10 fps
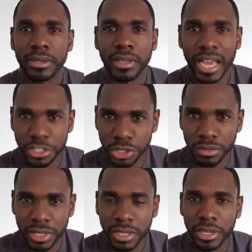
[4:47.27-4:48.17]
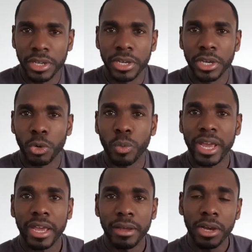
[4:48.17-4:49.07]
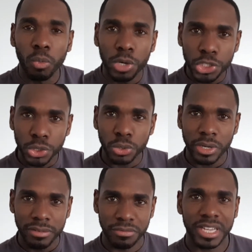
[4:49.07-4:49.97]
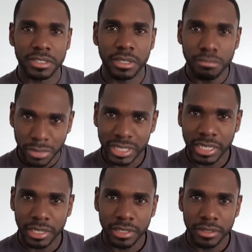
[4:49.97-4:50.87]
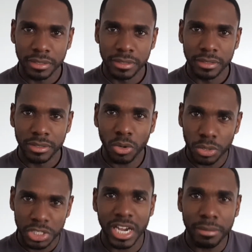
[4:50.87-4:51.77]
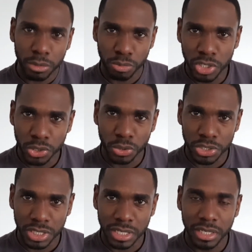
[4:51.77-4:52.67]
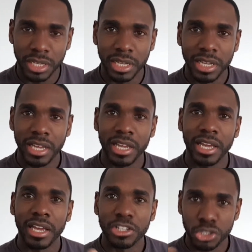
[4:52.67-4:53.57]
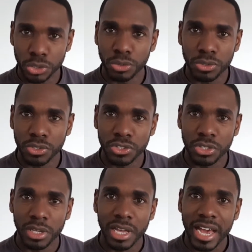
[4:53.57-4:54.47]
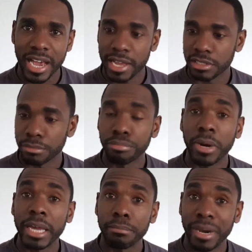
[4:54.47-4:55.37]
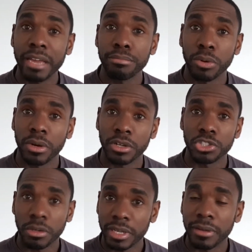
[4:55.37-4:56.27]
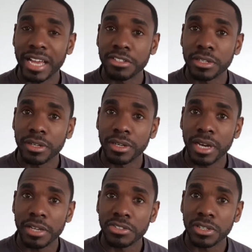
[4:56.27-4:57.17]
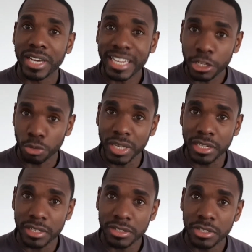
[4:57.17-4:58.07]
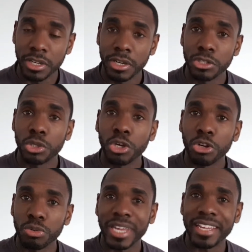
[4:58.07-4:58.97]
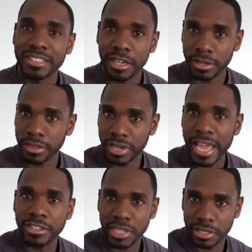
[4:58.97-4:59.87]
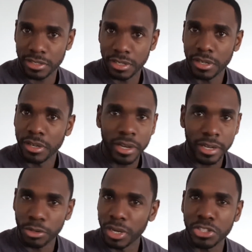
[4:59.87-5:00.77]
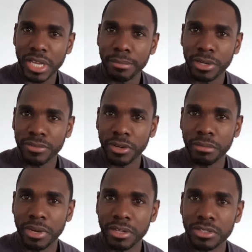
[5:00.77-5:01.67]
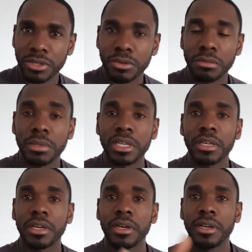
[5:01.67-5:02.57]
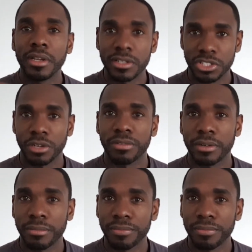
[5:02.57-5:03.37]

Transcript: category where what you're investing money in or time or resource in is used as a byproduct, as an ingredient to create another asset. A good example of a commodity could be silver